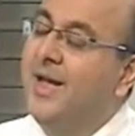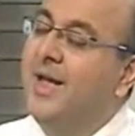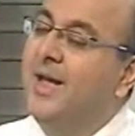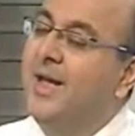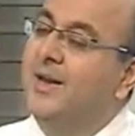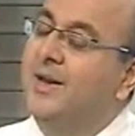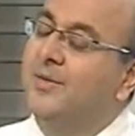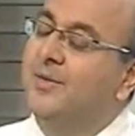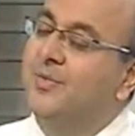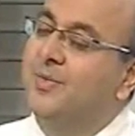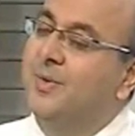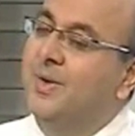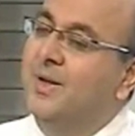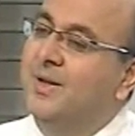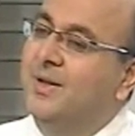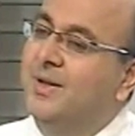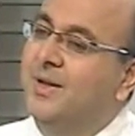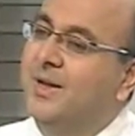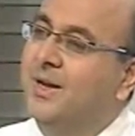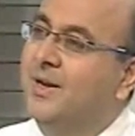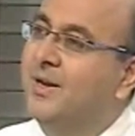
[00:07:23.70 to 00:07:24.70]
And if
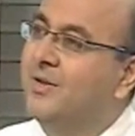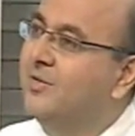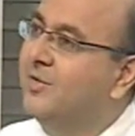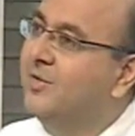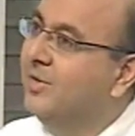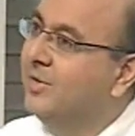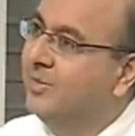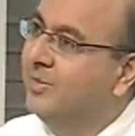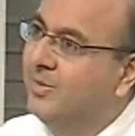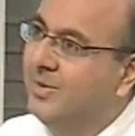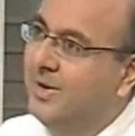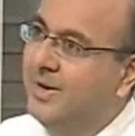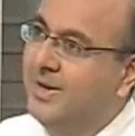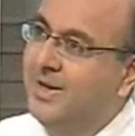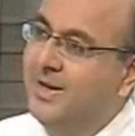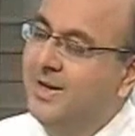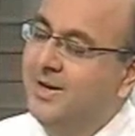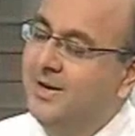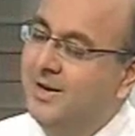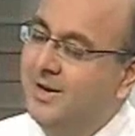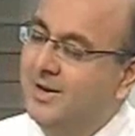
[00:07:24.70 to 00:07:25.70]
it is not
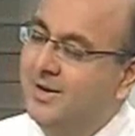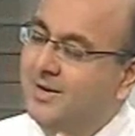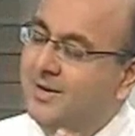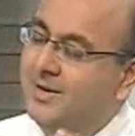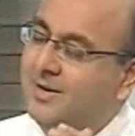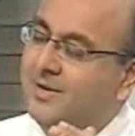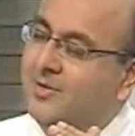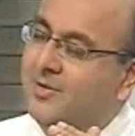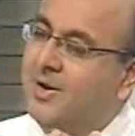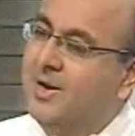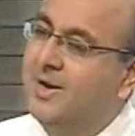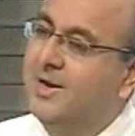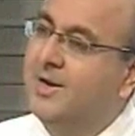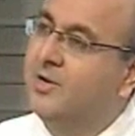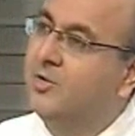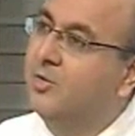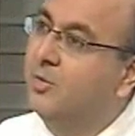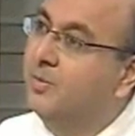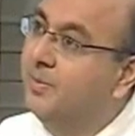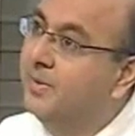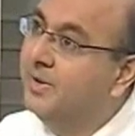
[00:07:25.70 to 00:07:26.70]
only
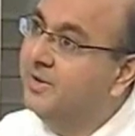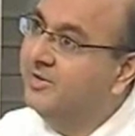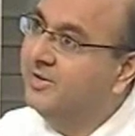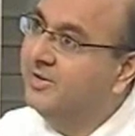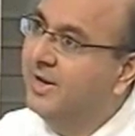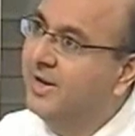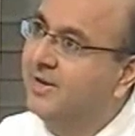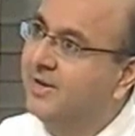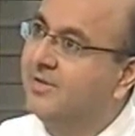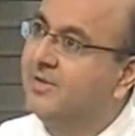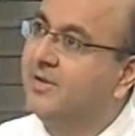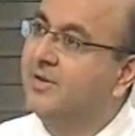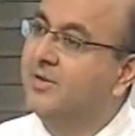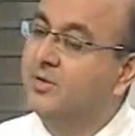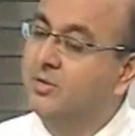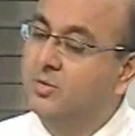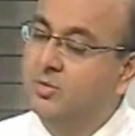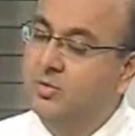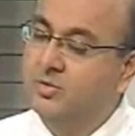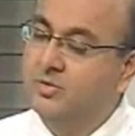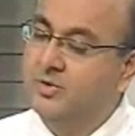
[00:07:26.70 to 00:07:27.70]
related to breast cancer,
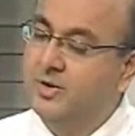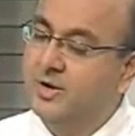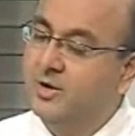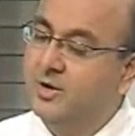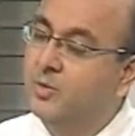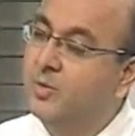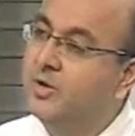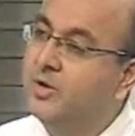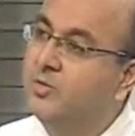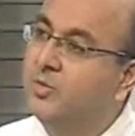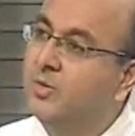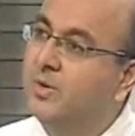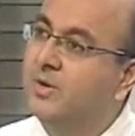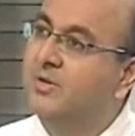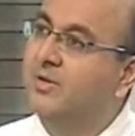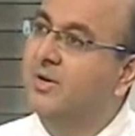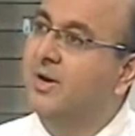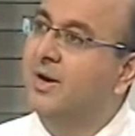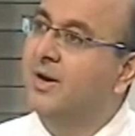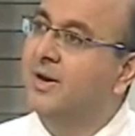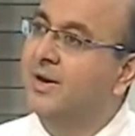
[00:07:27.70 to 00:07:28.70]
those
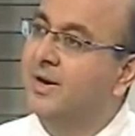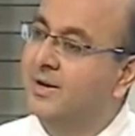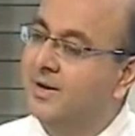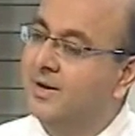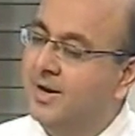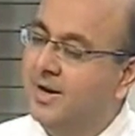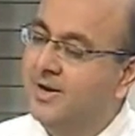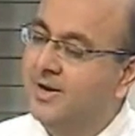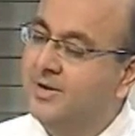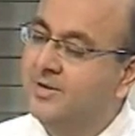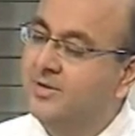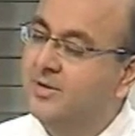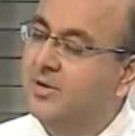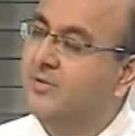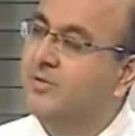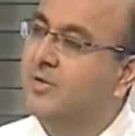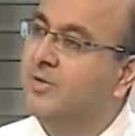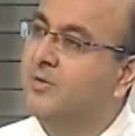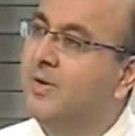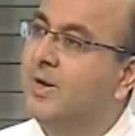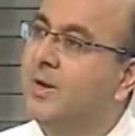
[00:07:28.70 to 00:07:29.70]
individuals are at high risk
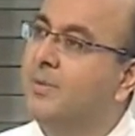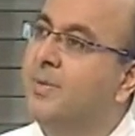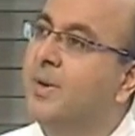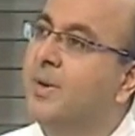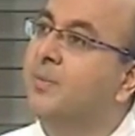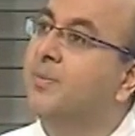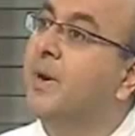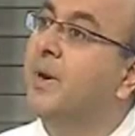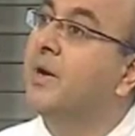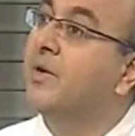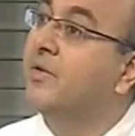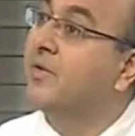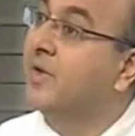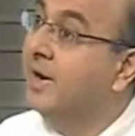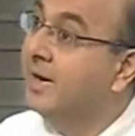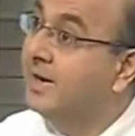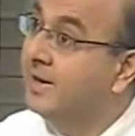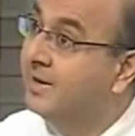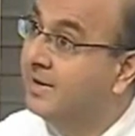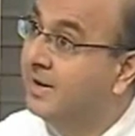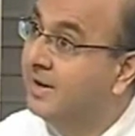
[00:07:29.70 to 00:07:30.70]
of developing
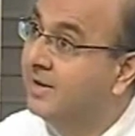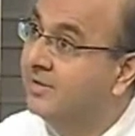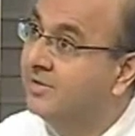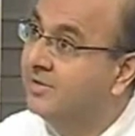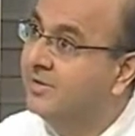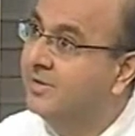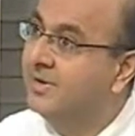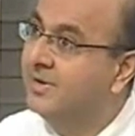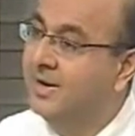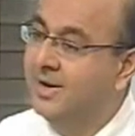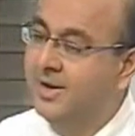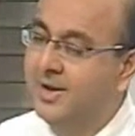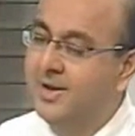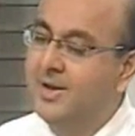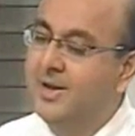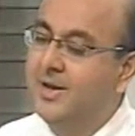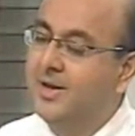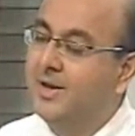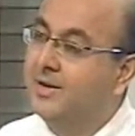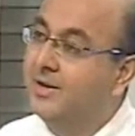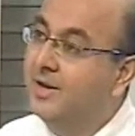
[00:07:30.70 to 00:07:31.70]
pancreatic cancer,
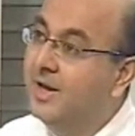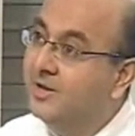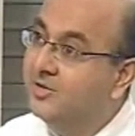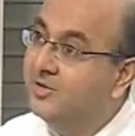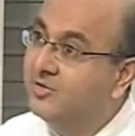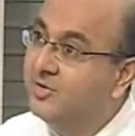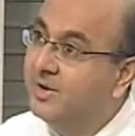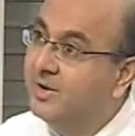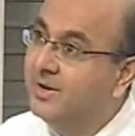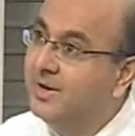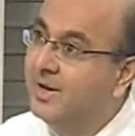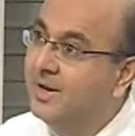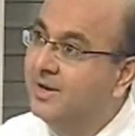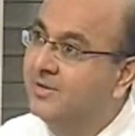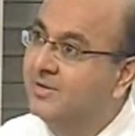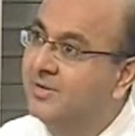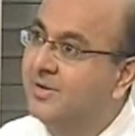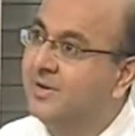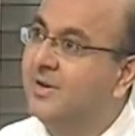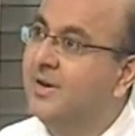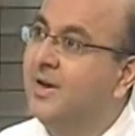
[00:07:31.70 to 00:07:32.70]
gastric
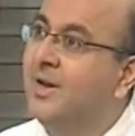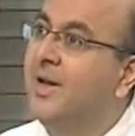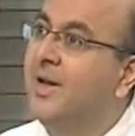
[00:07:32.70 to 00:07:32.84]
cancer,